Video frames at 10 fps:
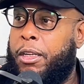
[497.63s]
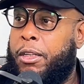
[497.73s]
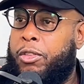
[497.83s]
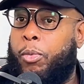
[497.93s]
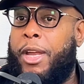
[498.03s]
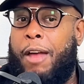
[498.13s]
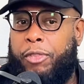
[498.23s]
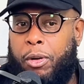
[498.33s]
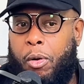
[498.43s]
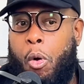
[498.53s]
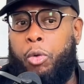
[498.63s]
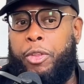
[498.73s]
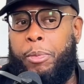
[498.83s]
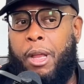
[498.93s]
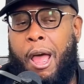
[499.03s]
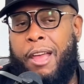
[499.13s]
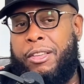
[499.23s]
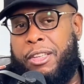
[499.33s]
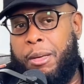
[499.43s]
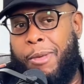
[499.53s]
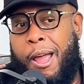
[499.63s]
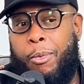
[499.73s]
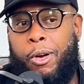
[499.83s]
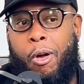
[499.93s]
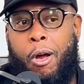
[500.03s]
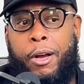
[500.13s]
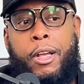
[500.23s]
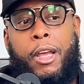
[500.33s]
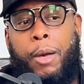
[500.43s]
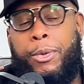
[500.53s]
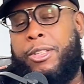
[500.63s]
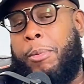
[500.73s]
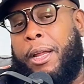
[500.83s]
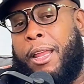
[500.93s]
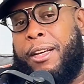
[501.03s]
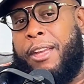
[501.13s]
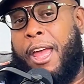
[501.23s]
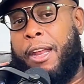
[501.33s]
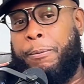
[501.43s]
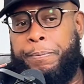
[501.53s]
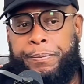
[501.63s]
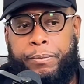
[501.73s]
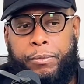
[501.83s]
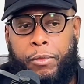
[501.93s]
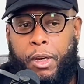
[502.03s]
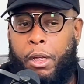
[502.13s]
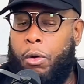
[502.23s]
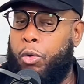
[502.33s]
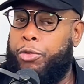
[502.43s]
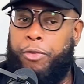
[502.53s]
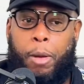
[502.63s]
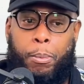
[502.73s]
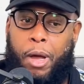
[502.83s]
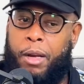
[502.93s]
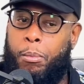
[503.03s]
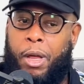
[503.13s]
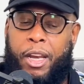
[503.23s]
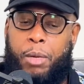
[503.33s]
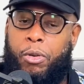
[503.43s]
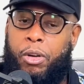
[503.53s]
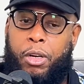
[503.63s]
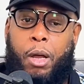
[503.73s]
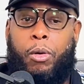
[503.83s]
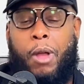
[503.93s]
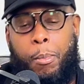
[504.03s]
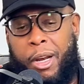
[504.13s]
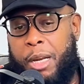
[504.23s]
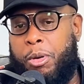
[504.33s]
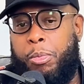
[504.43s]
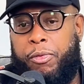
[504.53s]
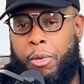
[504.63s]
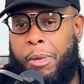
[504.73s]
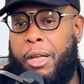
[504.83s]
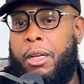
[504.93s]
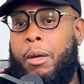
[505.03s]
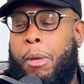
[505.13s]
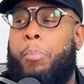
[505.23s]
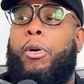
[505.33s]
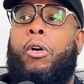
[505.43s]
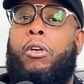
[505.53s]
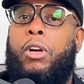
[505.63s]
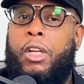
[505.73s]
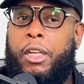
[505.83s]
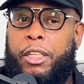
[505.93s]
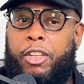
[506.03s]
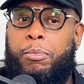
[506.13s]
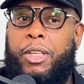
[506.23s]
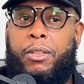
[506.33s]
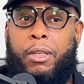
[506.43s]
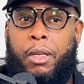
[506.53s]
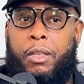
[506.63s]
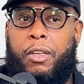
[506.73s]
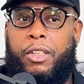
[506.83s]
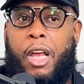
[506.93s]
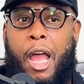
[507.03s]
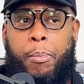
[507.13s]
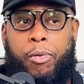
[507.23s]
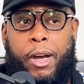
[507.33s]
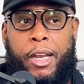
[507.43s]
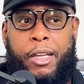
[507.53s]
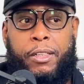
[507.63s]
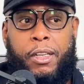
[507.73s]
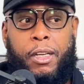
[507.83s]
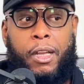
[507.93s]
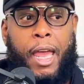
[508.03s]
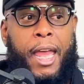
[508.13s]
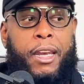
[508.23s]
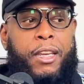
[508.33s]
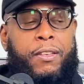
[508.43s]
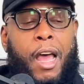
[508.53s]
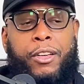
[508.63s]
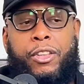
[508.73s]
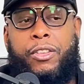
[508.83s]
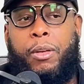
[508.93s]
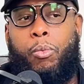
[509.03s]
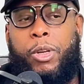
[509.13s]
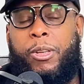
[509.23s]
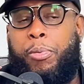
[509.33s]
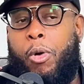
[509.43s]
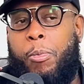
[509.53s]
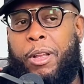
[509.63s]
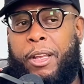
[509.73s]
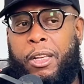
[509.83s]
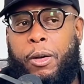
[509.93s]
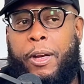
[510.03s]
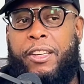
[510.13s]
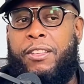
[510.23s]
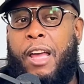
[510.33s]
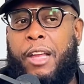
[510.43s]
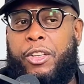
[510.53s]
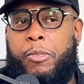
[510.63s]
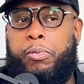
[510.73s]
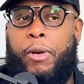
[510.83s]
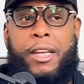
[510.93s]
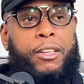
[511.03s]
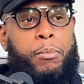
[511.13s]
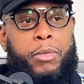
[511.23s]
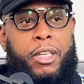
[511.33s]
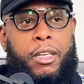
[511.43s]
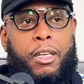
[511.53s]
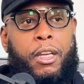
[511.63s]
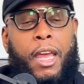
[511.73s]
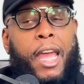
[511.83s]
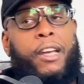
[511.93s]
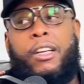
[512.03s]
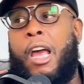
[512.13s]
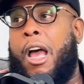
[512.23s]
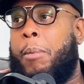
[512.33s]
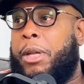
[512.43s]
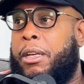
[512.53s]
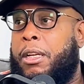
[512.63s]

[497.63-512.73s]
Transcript: So we have to hold them in high esteem and high regard. And with somebody like that, who's from my neighborhood, not my neighborhood, but from my borough, gives me such a high praise. And he's not just, what's important about that lyric, he's not just praising me and Common,